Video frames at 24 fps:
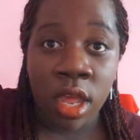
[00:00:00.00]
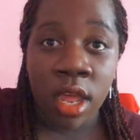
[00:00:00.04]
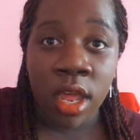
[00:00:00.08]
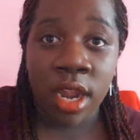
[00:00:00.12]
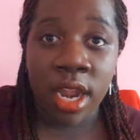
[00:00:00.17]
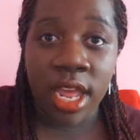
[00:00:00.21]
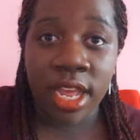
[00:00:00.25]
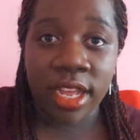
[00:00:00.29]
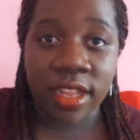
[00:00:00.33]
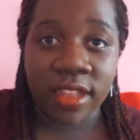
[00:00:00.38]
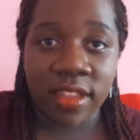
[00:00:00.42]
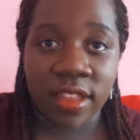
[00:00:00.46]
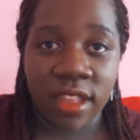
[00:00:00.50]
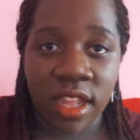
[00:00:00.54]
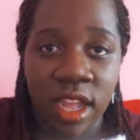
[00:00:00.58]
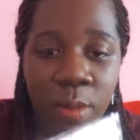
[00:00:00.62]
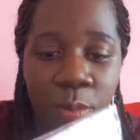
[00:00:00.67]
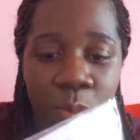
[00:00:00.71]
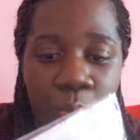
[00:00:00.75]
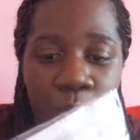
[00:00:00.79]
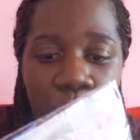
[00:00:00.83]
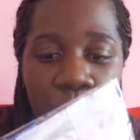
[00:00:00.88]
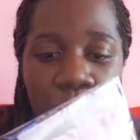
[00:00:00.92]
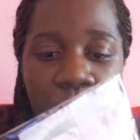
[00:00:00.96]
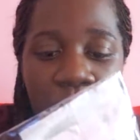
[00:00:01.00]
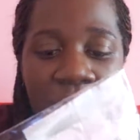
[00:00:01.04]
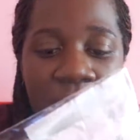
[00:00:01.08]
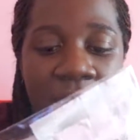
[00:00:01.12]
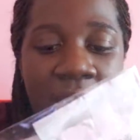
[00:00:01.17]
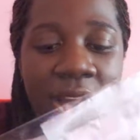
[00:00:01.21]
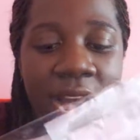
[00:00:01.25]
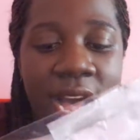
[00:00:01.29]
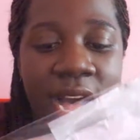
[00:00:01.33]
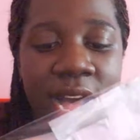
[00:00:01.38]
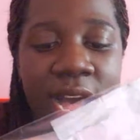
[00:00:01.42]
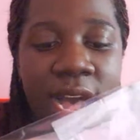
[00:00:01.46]
Next up, we
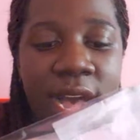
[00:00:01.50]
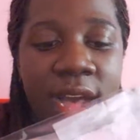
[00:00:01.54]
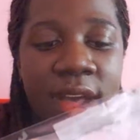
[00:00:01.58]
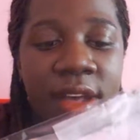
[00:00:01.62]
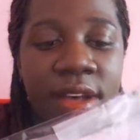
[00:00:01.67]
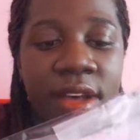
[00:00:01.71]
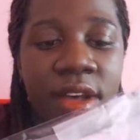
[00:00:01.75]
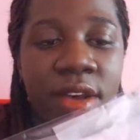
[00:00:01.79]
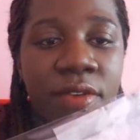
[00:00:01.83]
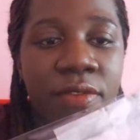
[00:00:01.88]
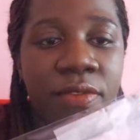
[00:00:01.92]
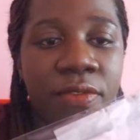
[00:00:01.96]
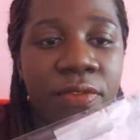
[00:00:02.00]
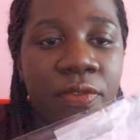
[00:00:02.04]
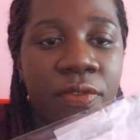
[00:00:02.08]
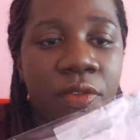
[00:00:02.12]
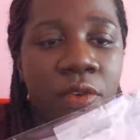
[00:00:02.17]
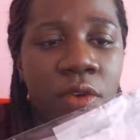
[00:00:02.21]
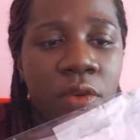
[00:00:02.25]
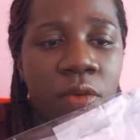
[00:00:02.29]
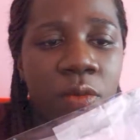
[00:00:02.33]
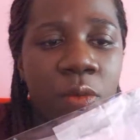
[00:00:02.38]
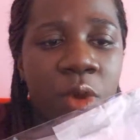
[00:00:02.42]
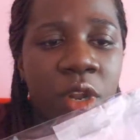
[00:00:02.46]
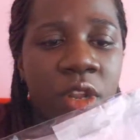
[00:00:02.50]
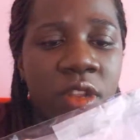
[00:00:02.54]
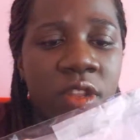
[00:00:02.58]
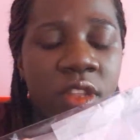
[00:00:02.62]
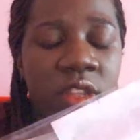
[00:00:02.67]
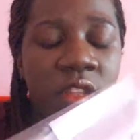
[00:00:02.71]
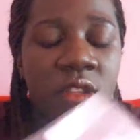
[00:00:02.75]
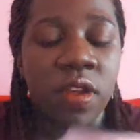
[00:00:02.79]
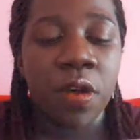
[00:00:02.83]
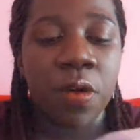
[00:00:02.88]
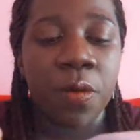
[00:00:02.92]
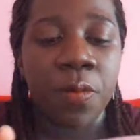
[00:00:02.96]
have, what is
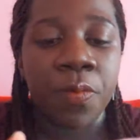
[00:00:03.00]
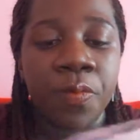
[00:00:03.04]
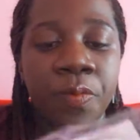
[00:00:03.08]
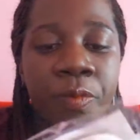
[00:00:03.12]
this? Oh,